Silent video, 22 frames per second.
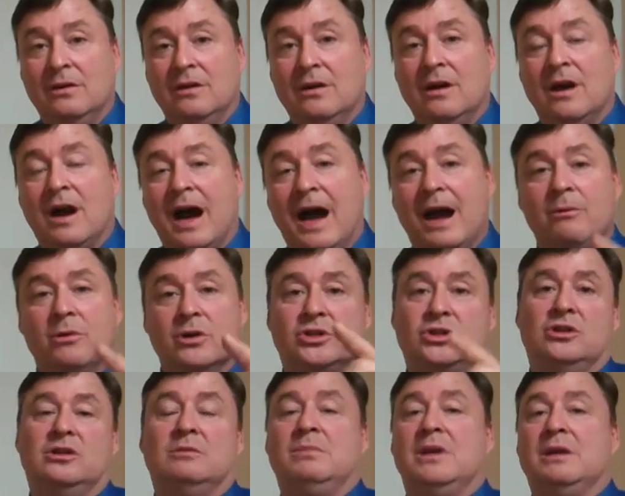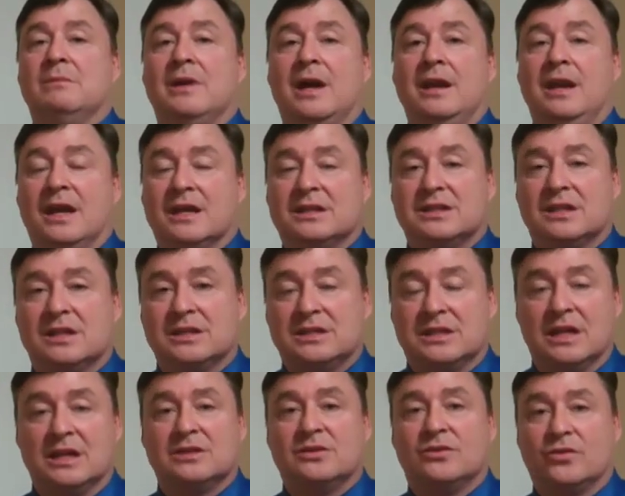I want you to be my next
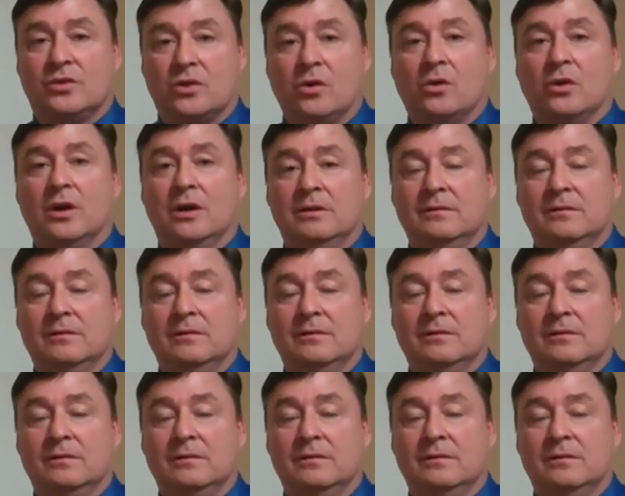success story.